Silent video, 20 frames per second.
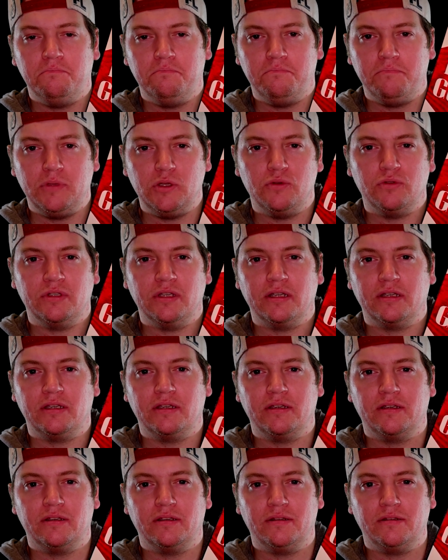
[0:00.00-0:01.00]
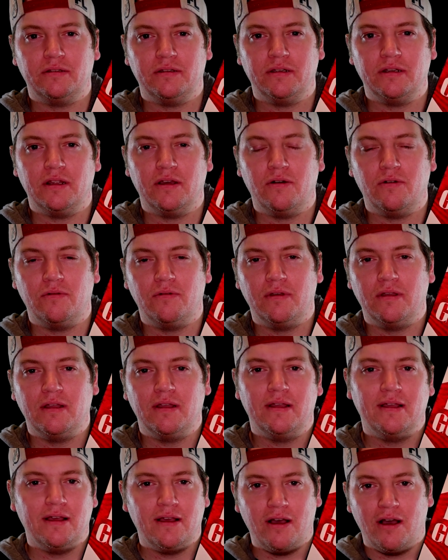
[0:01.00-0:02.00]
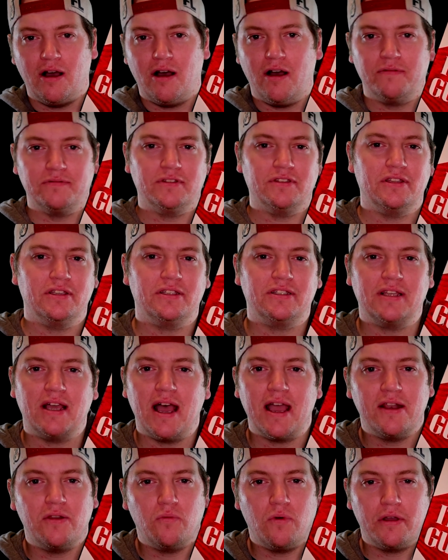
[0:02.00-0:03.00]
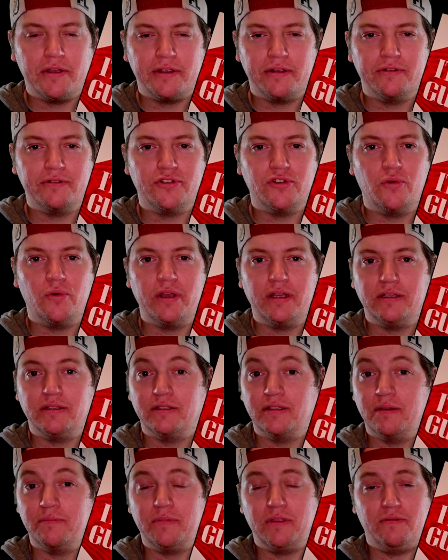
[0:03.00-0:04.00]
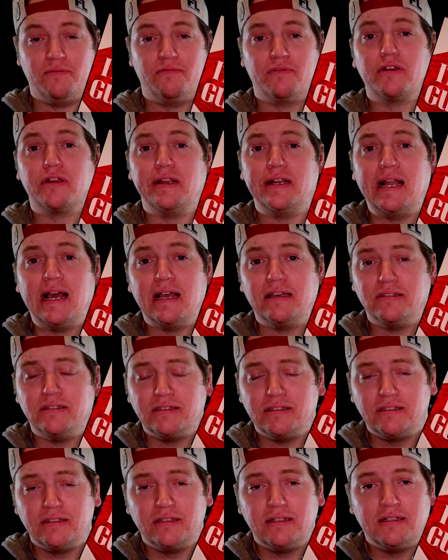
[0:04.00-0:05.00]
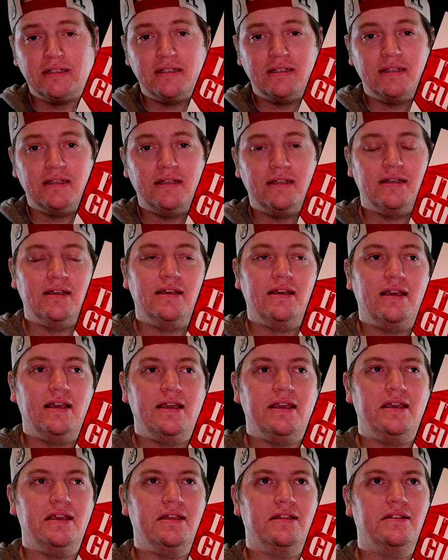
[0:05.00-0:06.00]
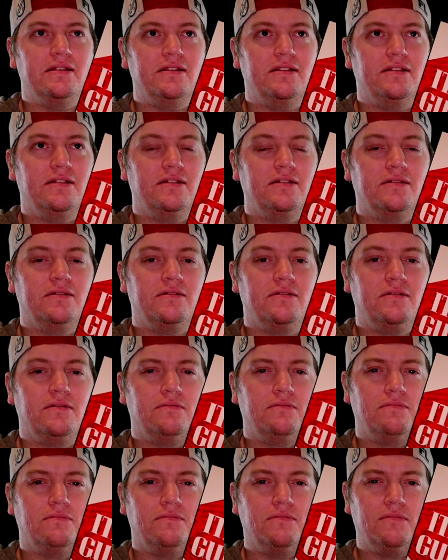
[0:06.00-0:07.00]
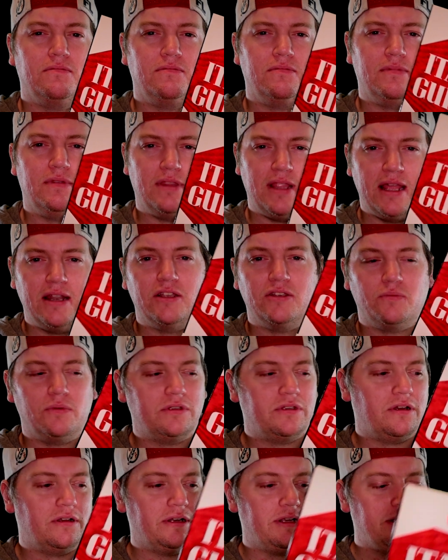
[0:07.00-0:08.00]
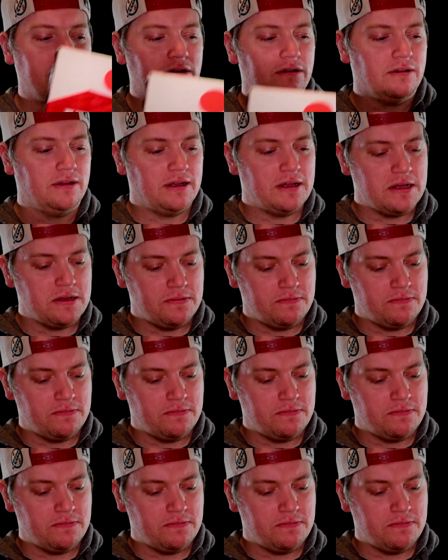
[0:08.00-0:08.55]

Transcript: music, you know, off to the side while you're enjoying something very nice. And that is what's on here. A